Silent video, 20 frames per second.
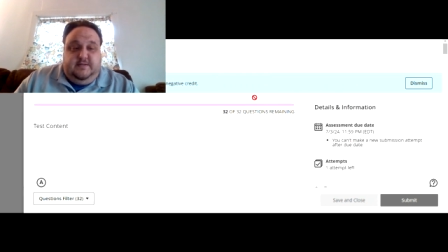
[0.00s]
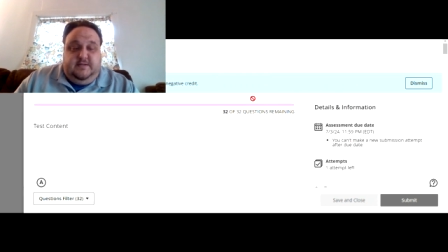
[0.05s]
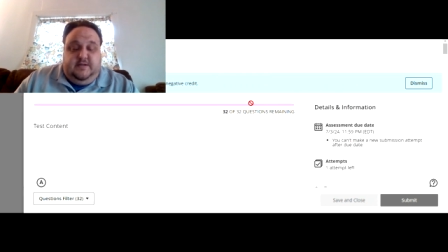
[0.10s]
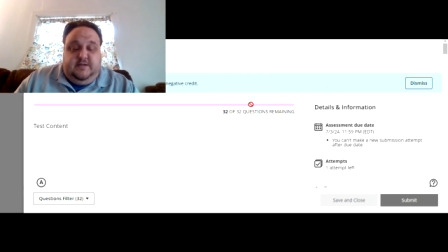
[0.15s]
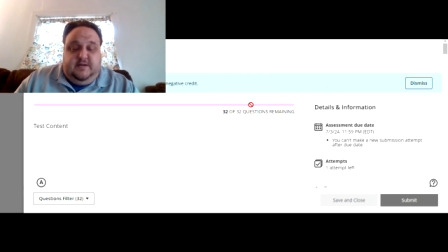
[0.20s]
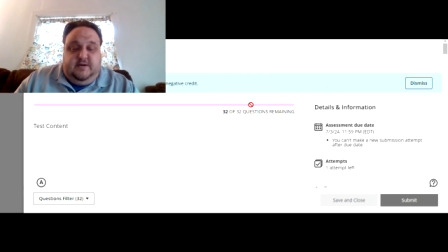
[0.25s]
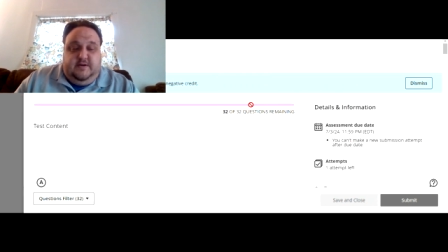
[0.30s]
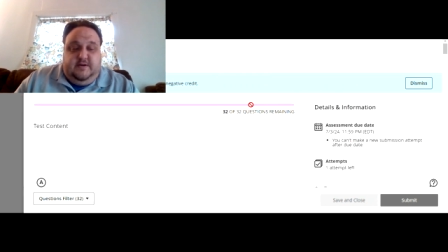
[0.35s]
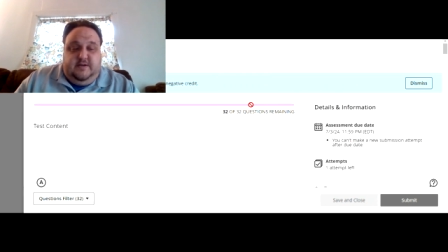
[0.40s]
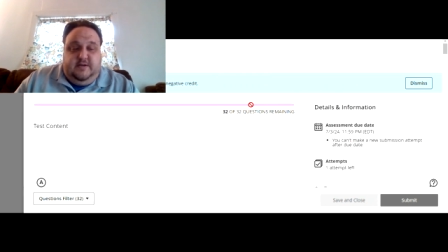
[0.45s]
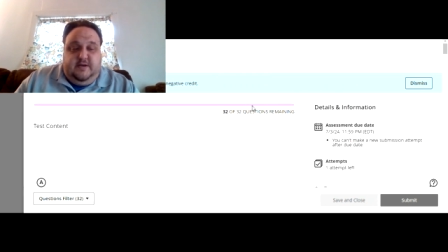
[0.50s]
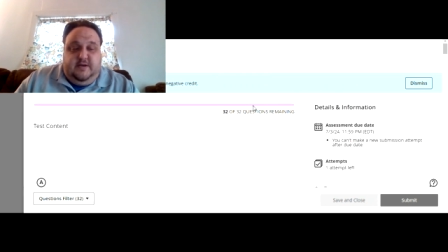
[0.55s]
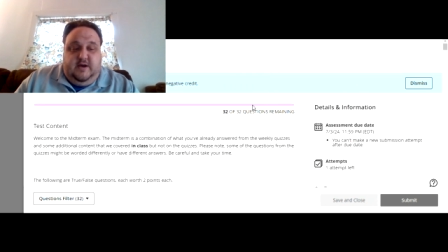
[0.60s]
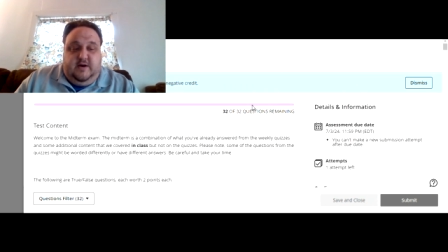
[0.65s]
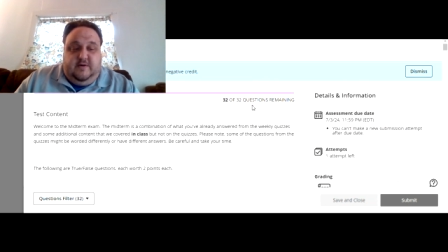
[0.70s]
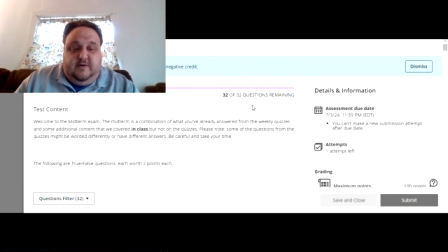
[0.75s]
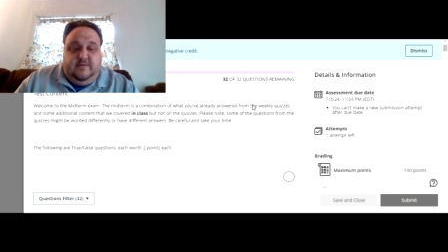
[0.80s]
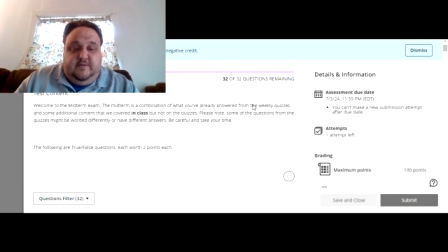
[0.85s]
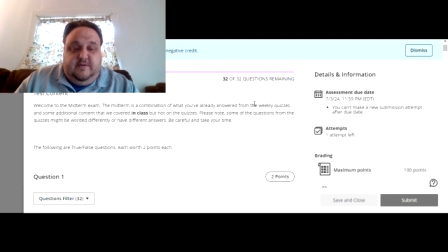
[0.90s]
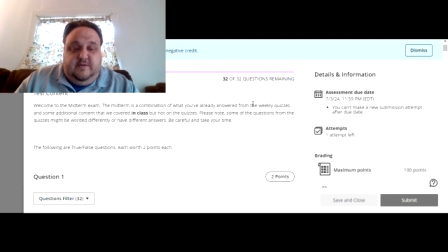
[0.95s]
So, here you
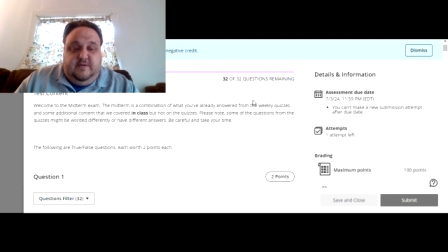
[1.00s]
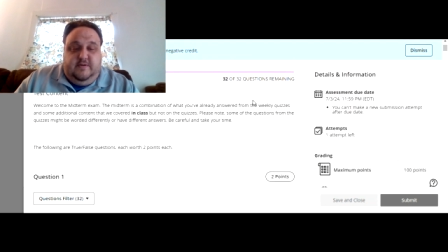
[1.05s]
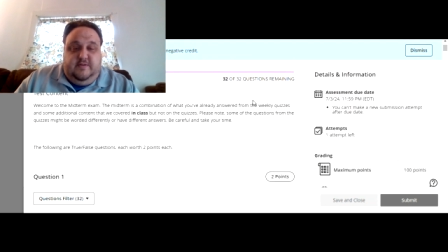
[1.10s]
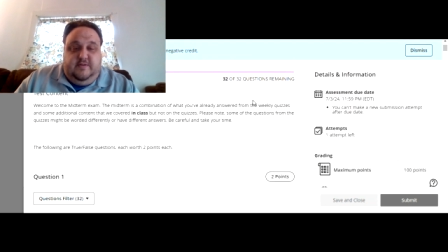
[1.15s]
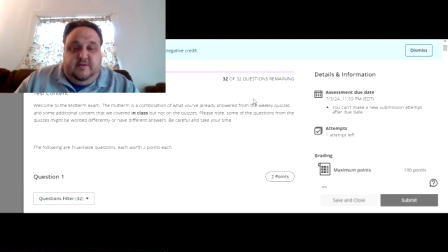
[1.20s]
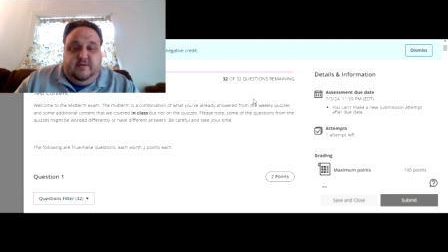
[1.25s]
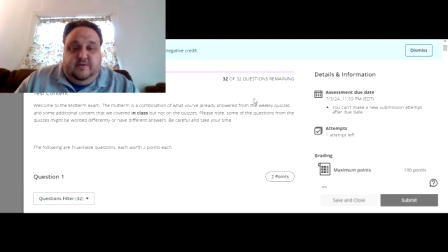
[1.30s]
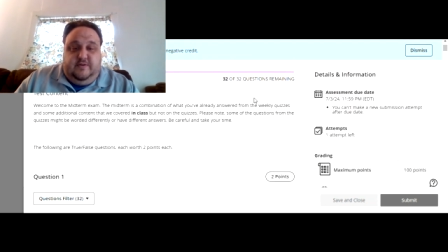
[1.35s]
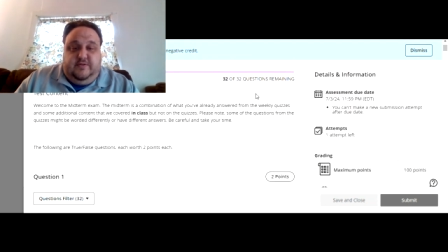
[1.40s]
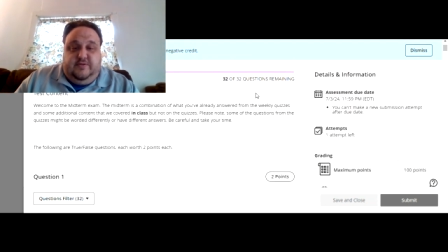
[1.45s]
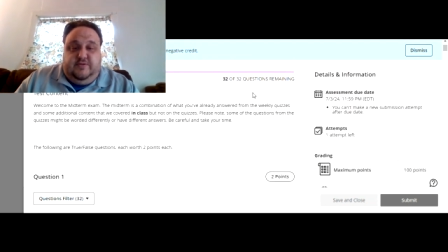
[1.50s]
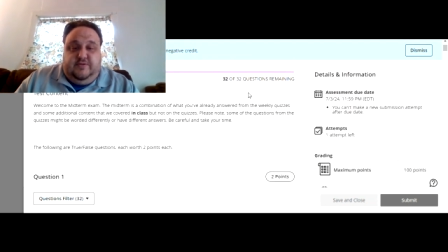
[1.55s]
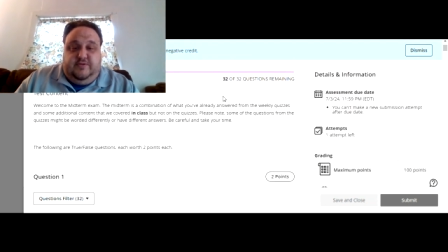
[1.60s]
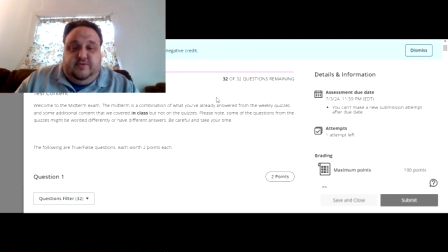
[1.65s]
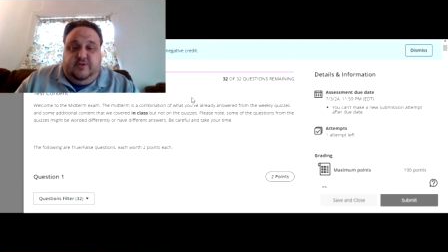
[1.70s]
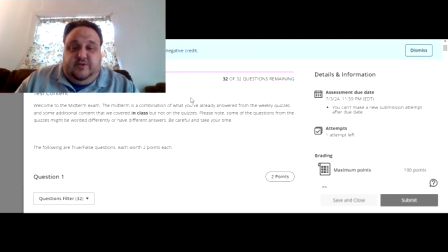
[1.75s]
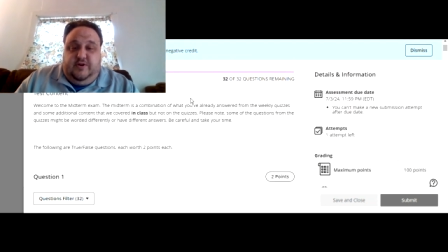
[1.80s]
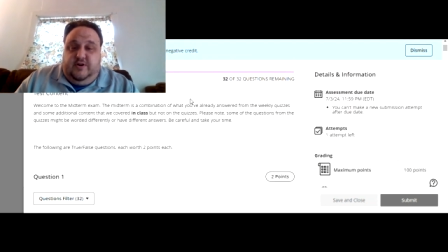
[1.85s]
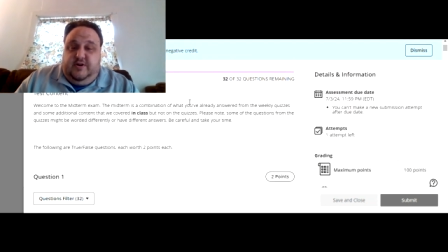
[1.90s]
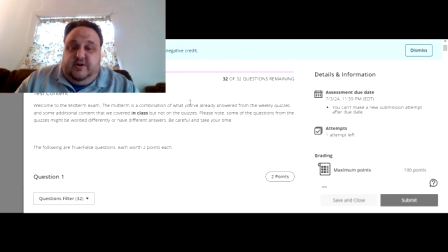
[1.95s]
go. There are
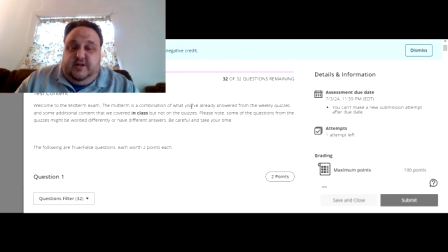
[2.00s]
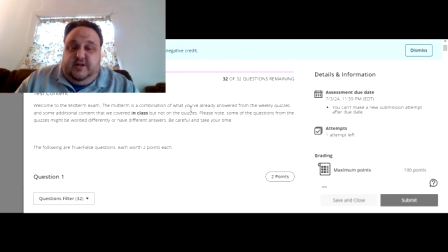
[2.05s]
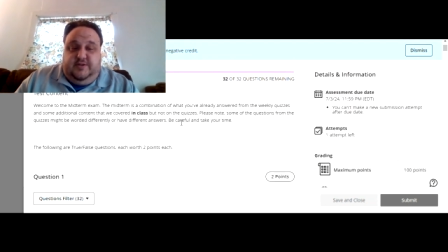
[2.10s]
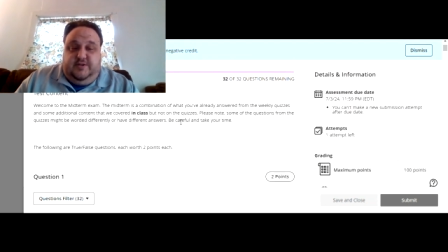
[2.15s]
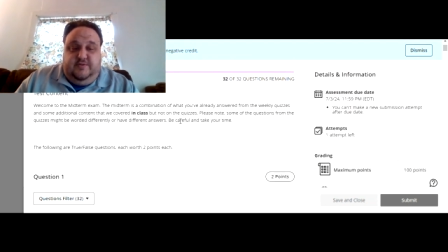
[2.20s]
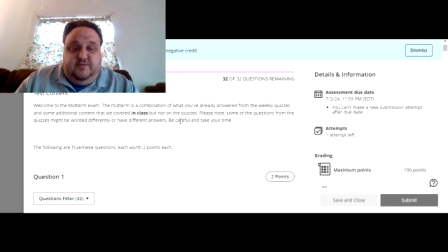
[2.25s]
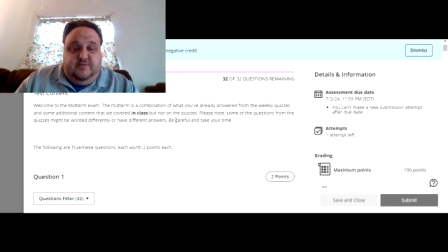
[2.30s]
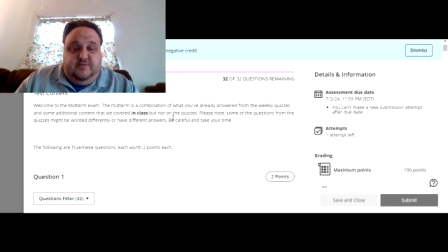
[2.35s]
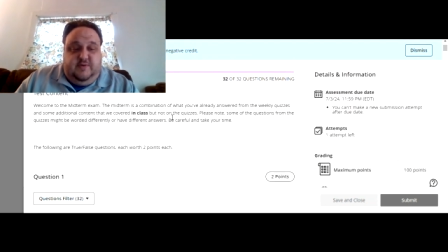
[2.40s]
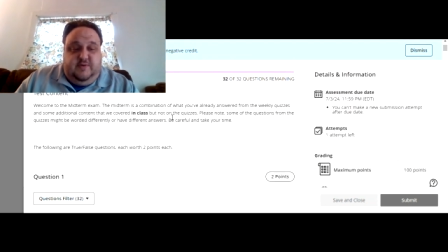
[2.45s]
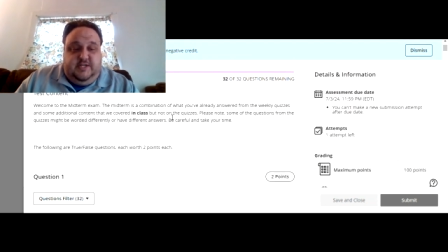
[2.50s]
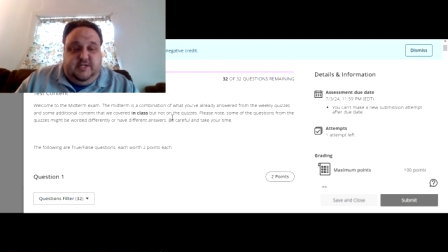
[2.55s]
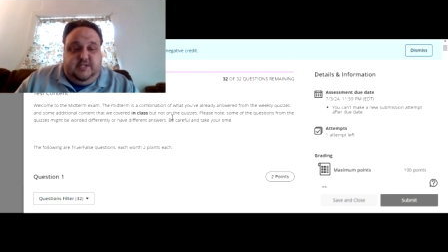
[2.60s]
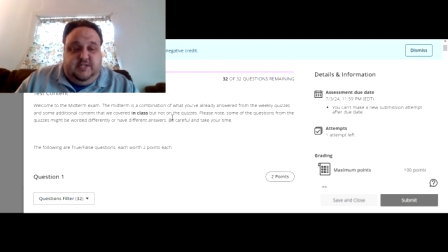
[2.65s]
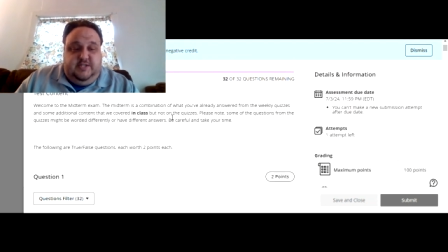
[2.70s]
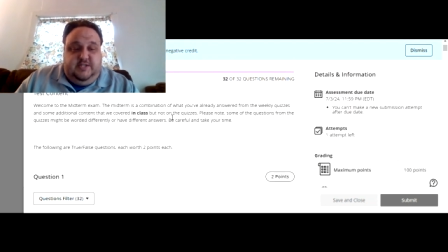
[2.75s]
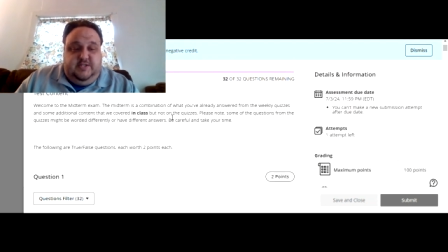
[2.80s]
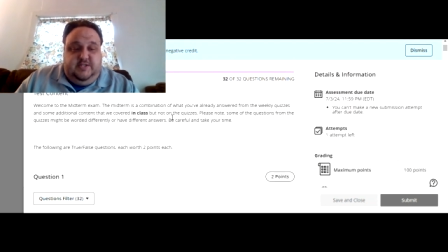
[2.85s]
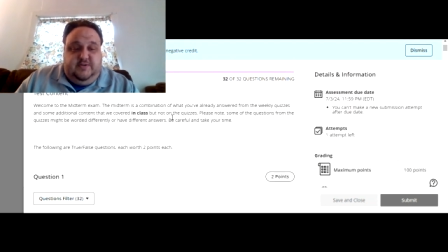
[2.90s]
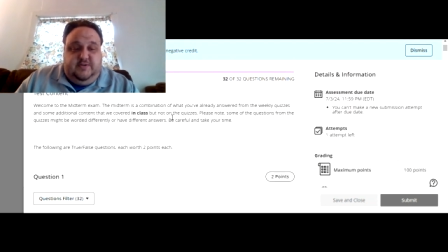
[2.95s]
32
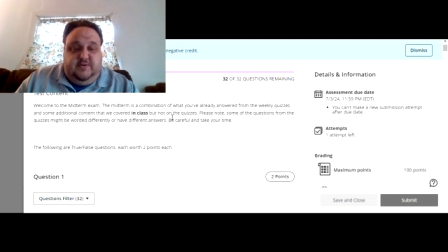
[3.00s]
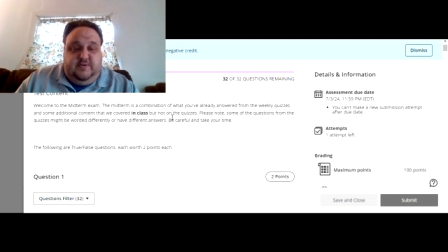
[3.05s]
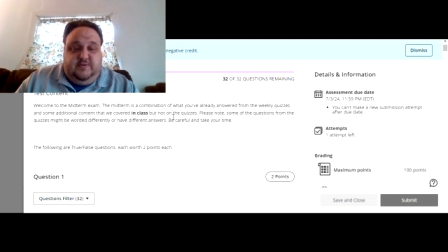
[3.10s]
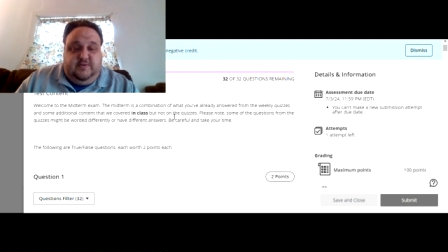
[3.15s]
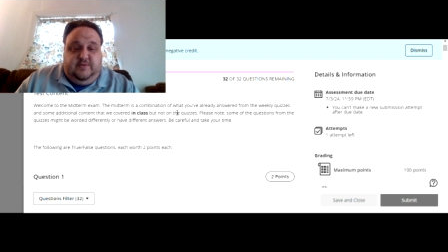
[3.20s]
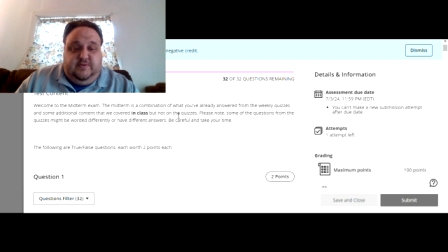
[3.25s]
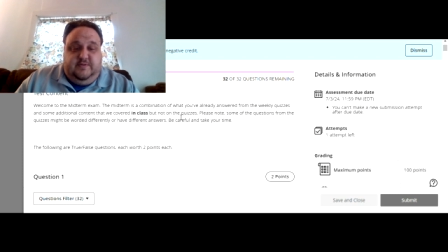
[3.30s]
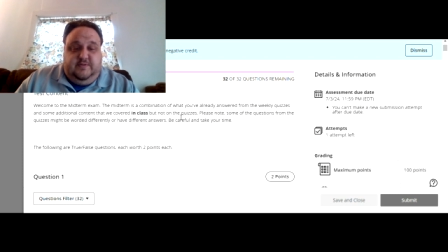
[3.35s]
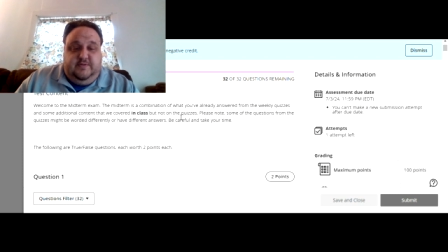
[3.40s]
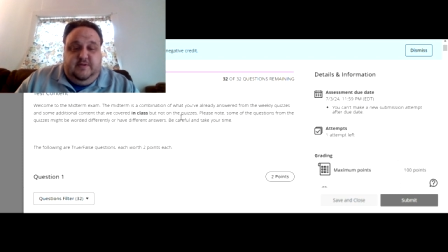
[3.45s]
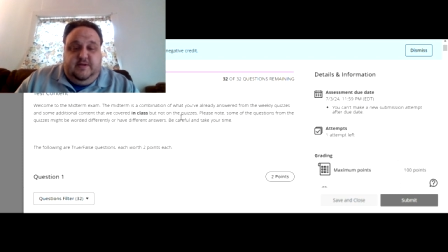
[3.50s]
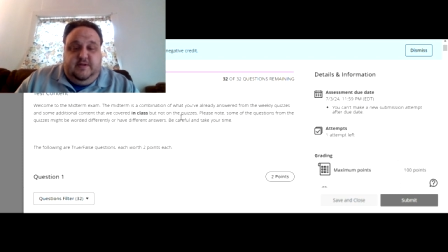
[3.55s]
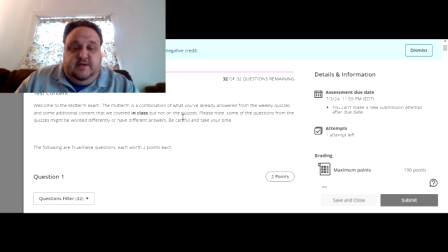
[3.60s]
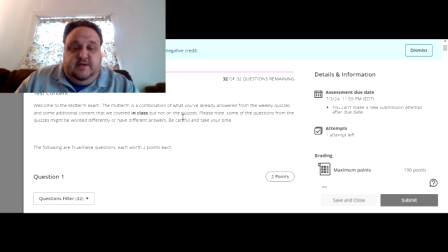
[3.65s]
questions total.